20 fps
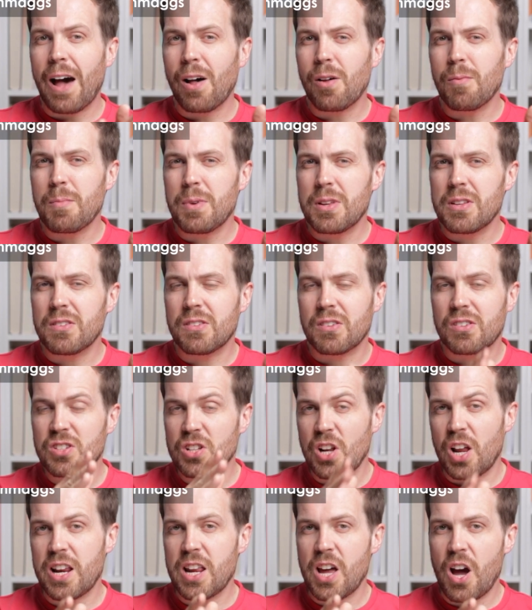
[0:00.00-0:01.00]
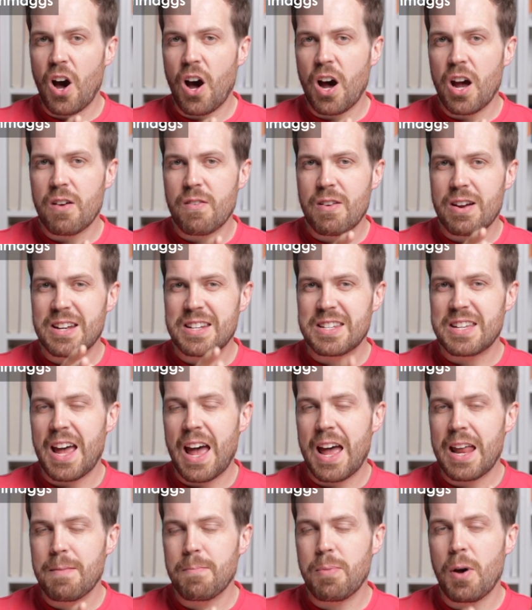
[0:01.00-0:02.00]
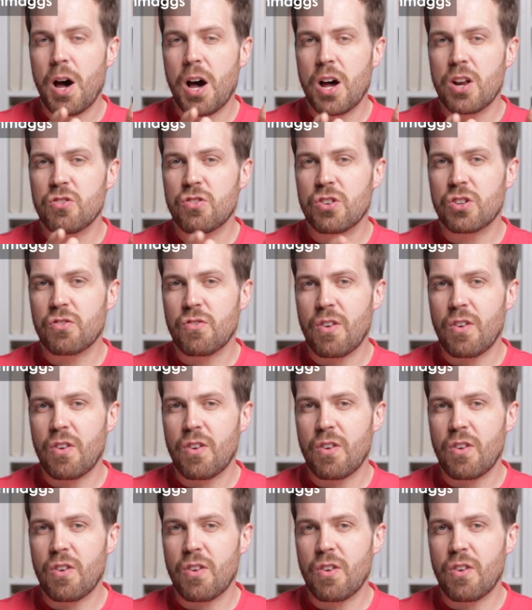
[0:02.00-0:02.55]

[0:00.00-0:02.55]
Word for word: Almonds are slightly higher at 10 per 100